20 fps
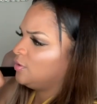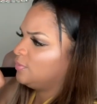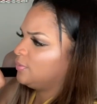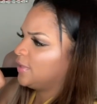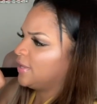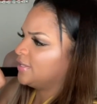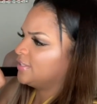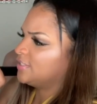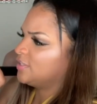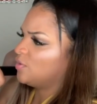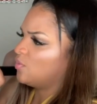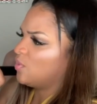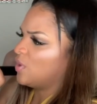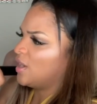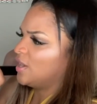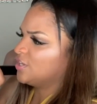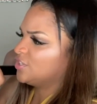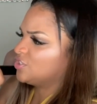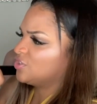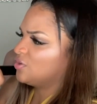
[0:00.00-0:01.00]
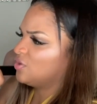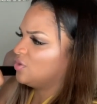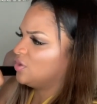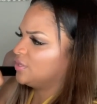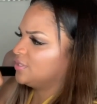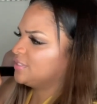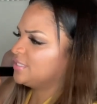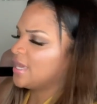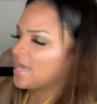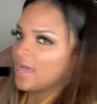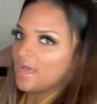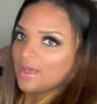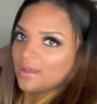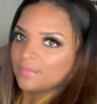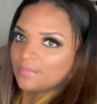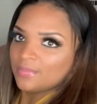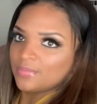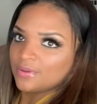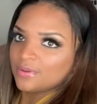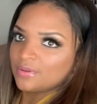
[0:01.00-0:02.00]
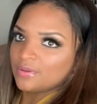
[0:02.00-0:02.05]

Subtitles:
Place the washer on top.